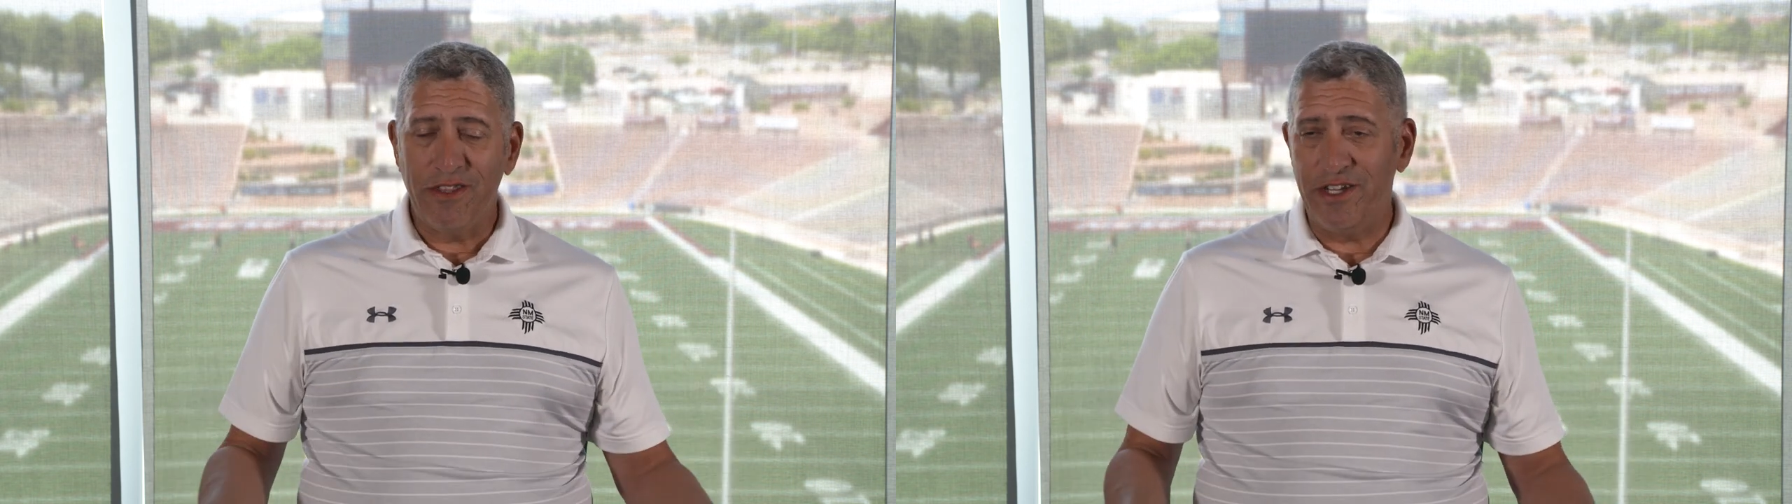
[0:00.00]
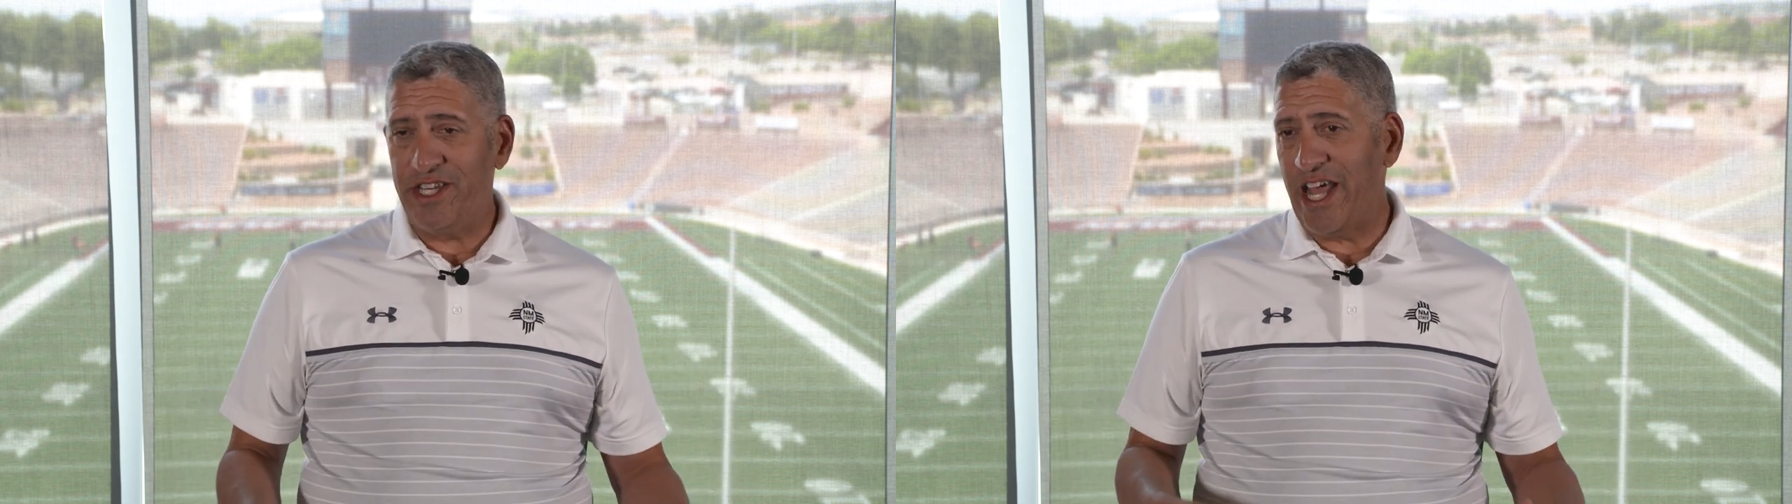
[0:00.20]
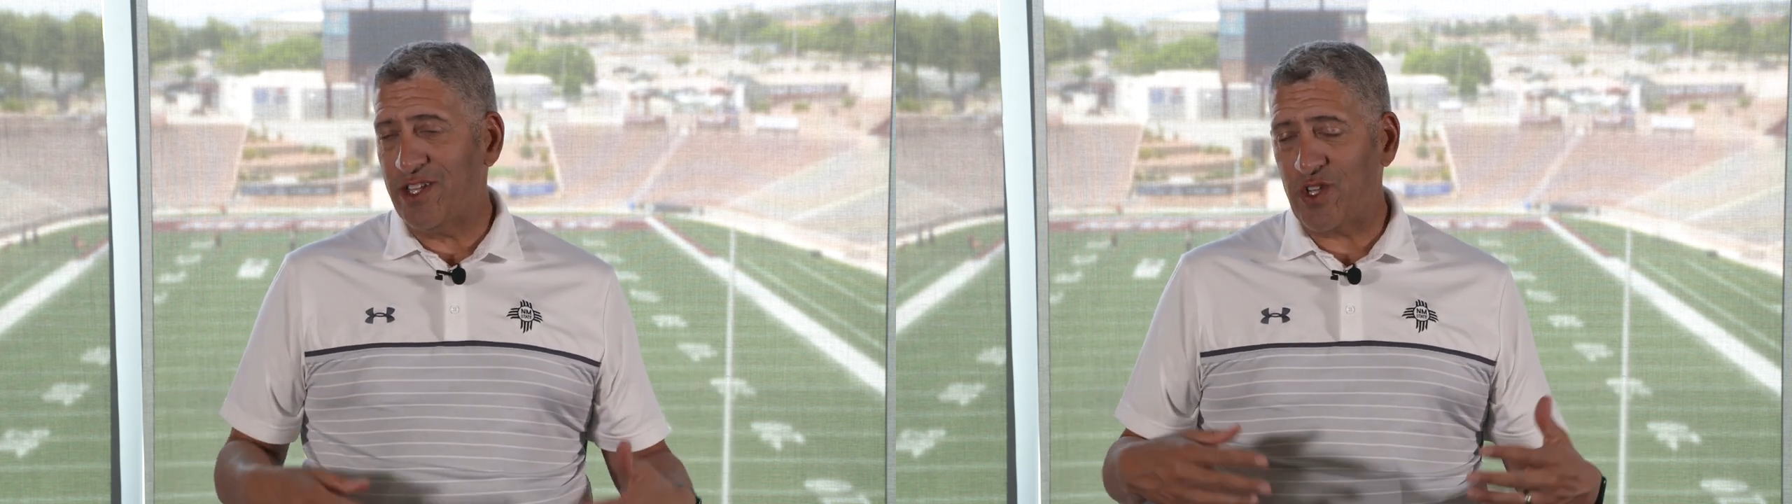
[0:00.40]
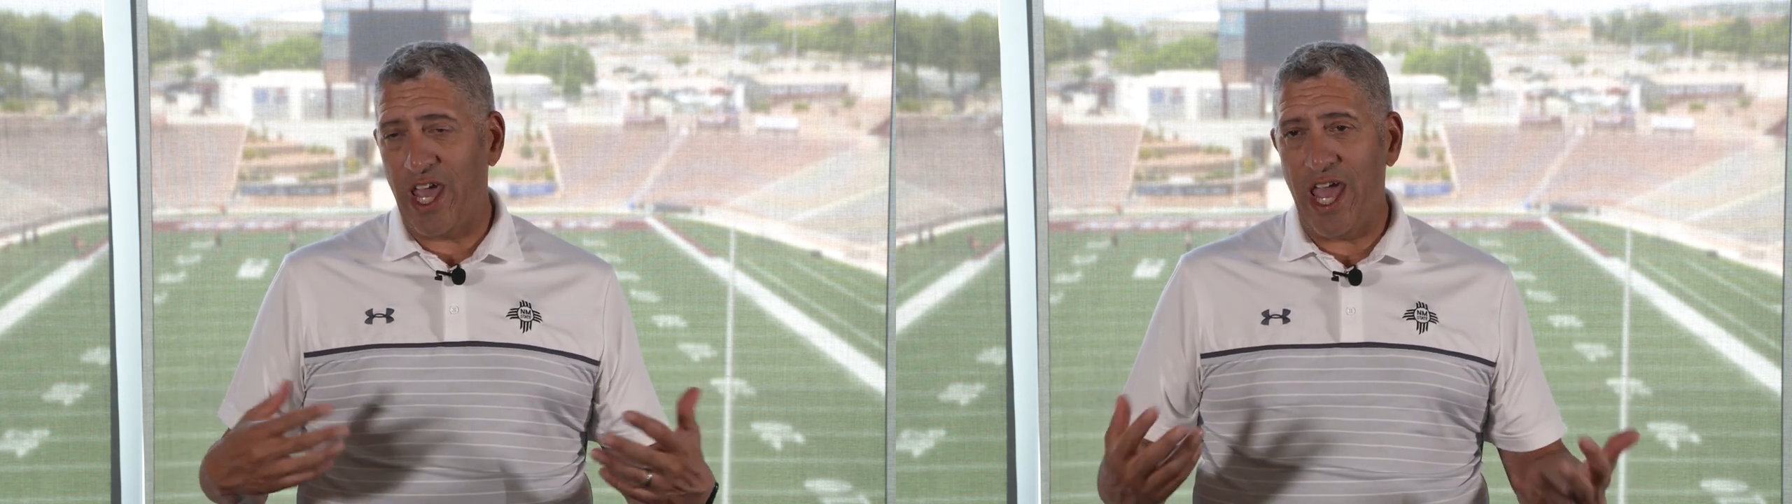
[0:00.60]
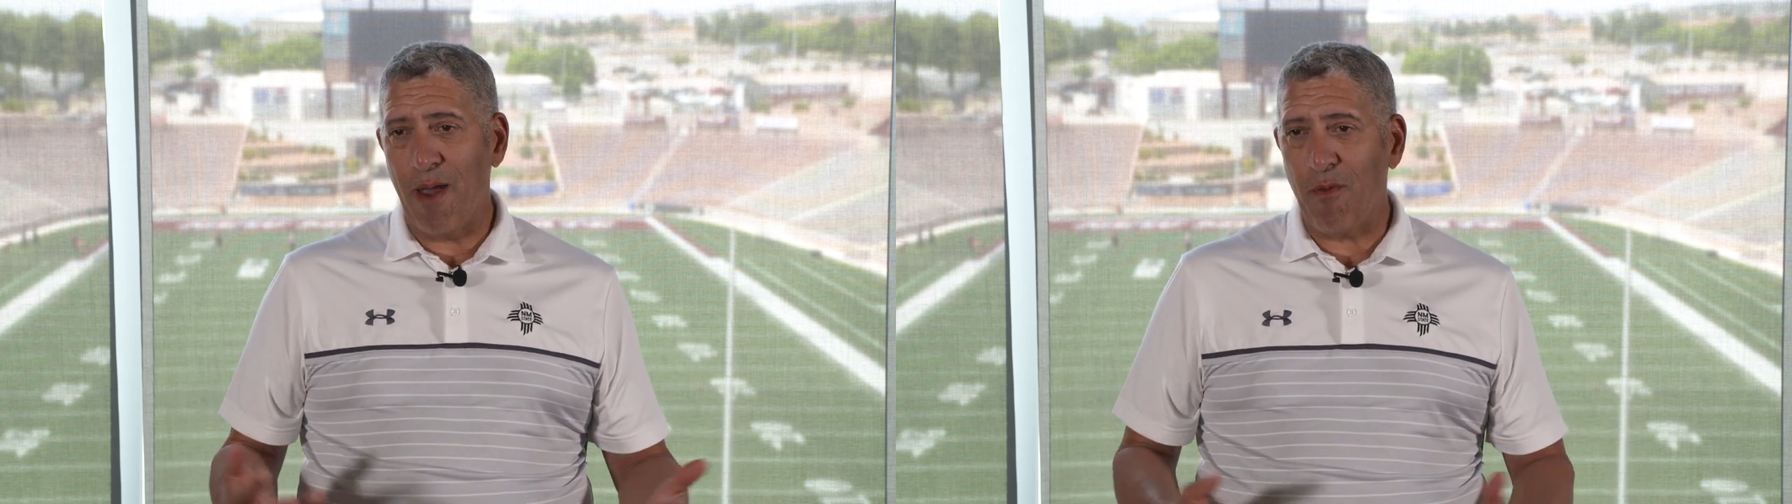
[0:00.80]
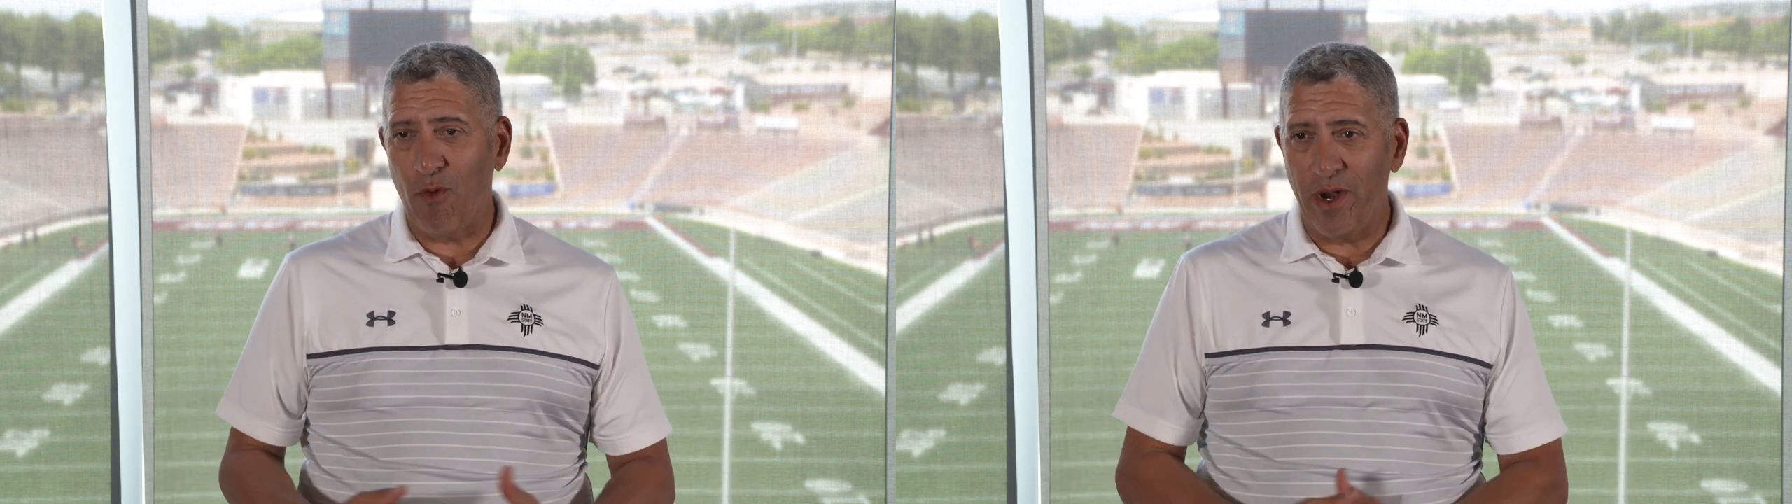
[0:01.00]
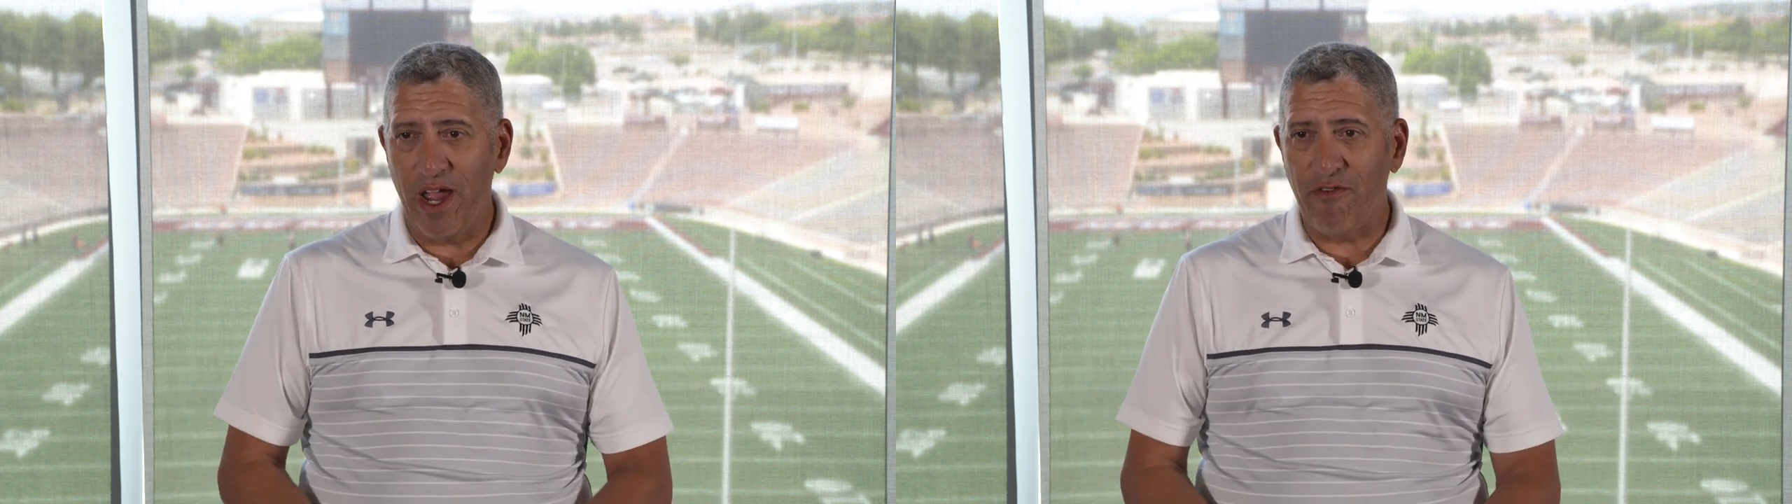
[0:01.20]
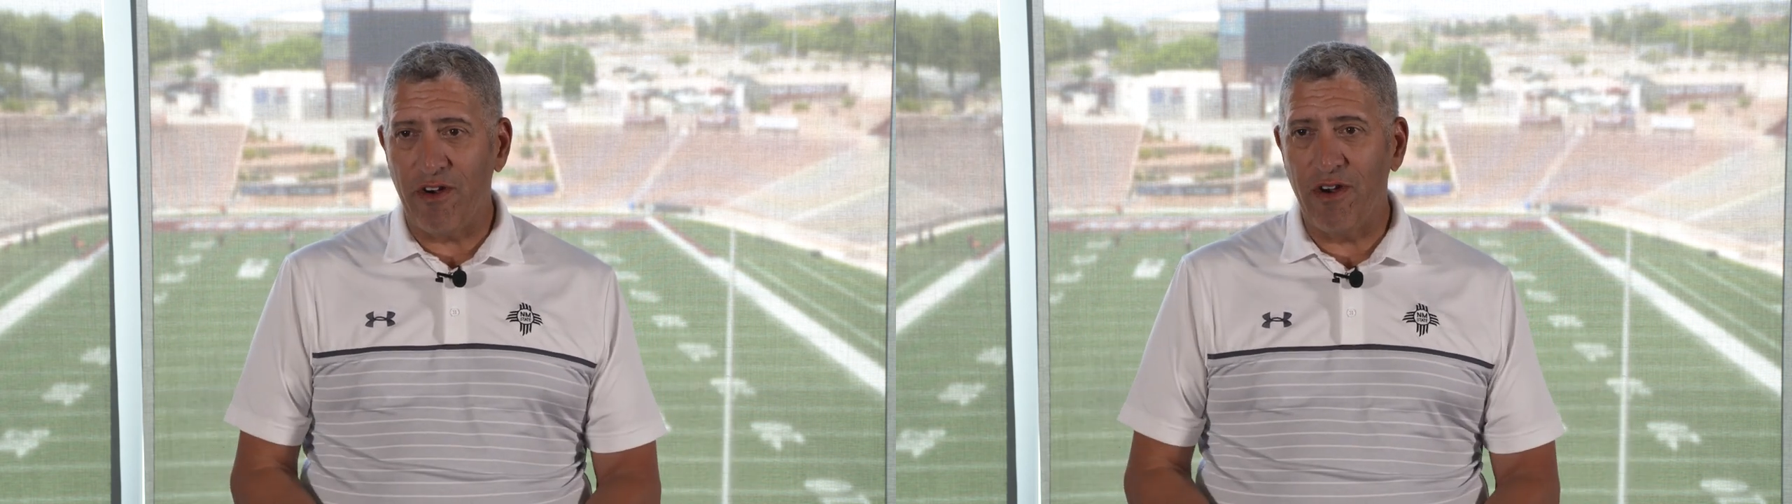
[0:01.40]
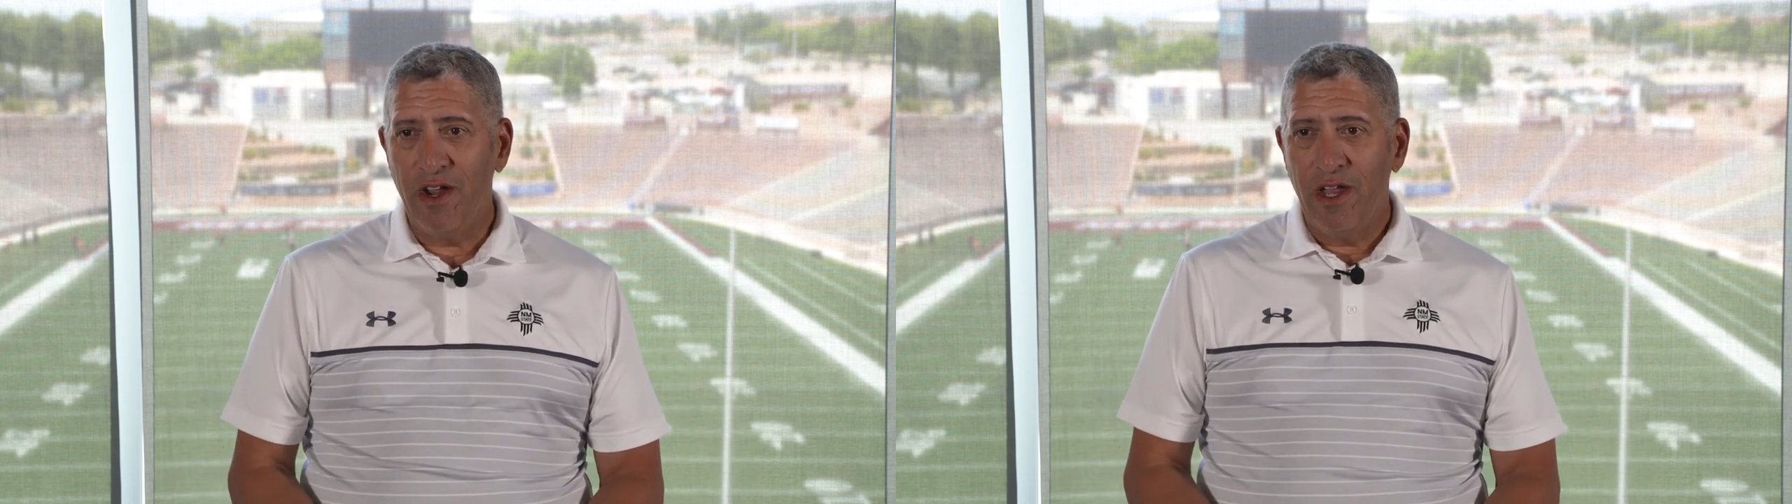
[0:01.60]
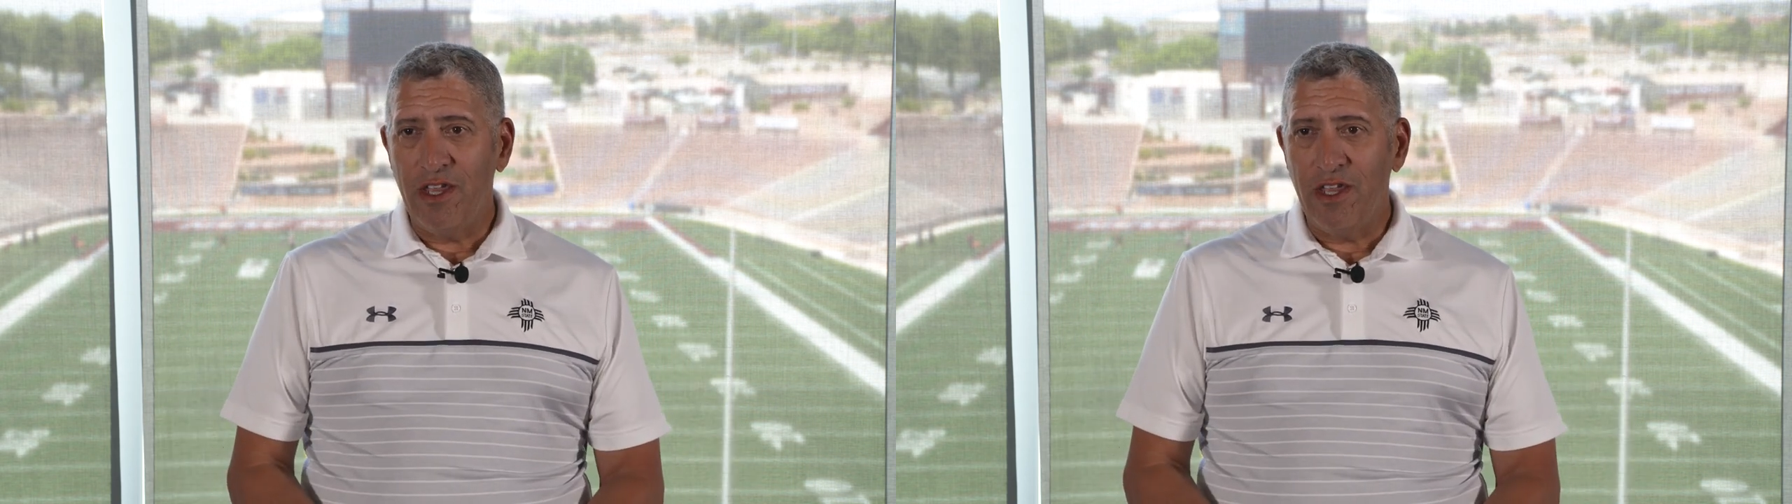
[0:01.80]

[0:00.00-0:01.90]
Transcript: the dance cam or whatever,